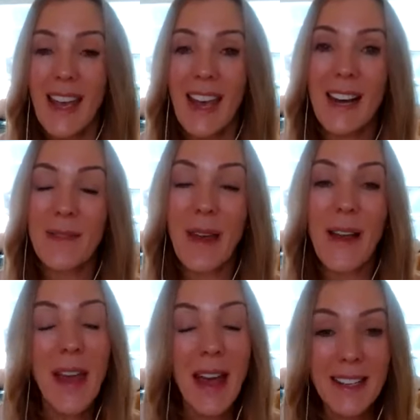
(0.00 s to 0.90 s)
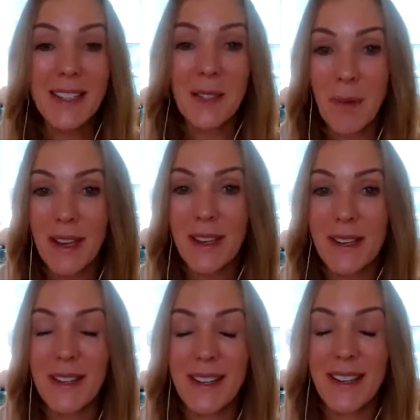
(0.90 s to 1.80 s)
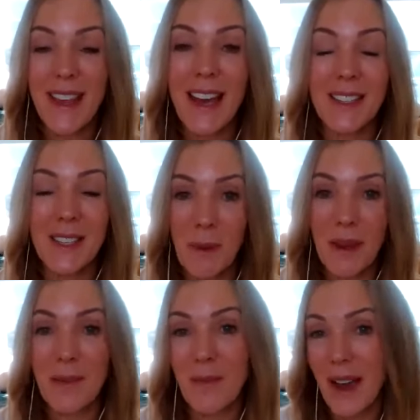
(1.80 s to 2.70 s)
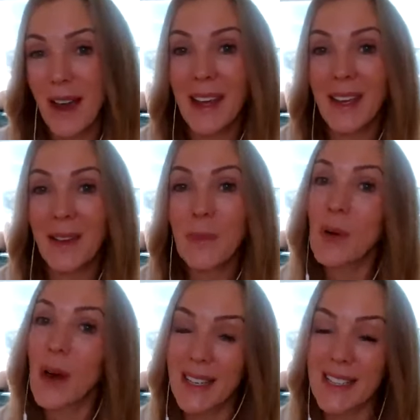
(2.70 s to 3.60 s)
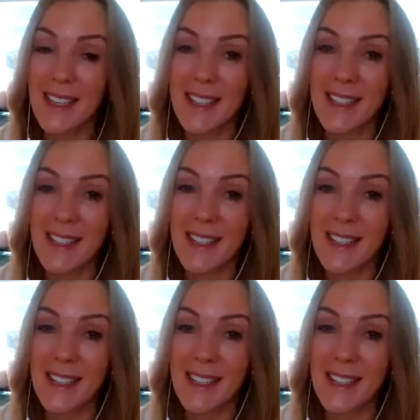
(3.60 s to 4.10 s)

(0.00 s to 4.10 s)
And that's been my practice,